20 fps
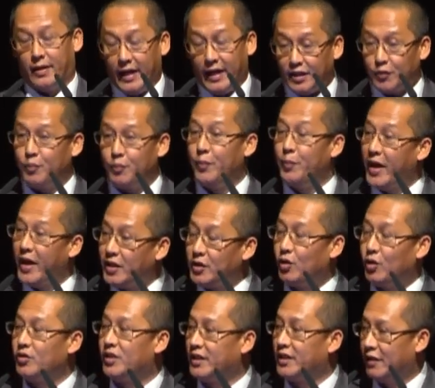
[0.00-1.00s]
That's based
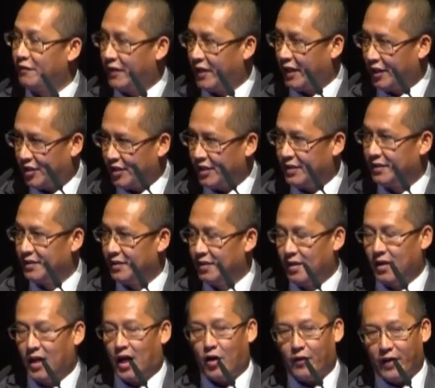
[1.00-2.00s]
on certification.
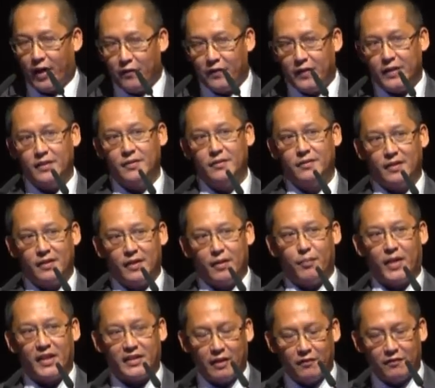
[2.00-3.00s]
However,
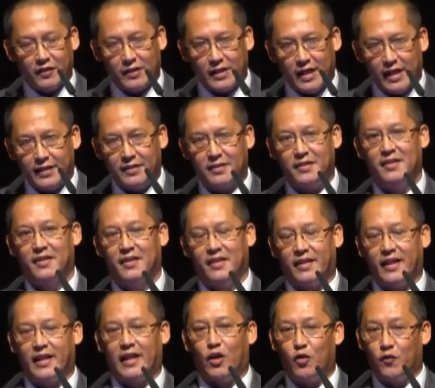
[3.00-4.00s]
must emphasize
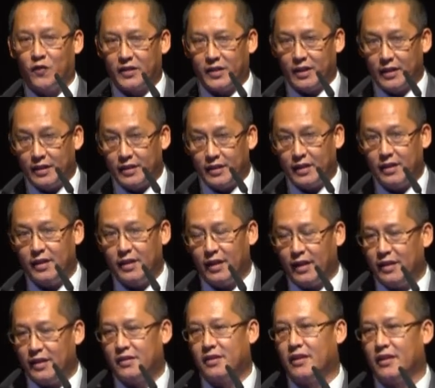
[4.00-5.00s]
that our facility
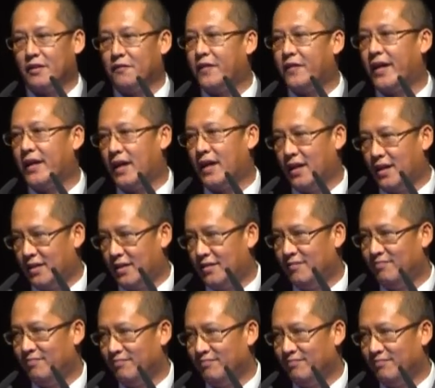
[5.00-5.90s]
is certified halal.